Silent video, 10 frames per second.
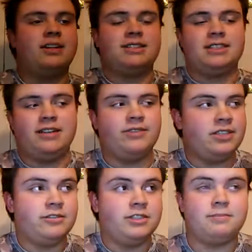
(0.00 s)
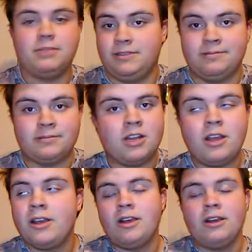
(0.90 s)
not seen that video, it's been
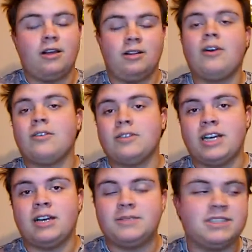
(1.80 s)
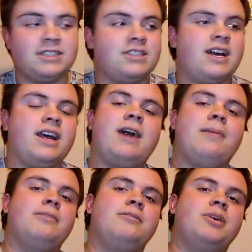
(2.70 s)
a long time since that happened,